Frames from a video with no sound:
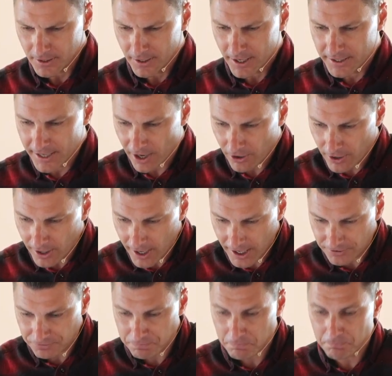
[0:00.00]
Now,
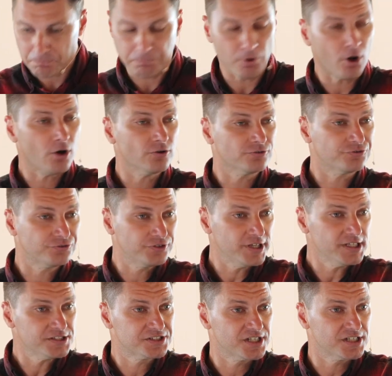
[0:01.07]
as Paul
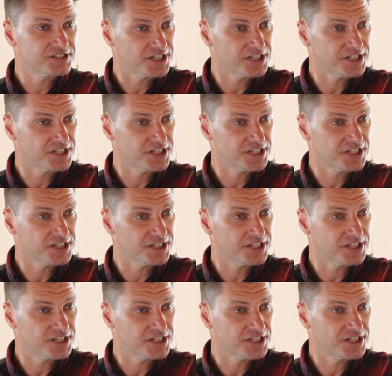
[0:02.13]
sees this,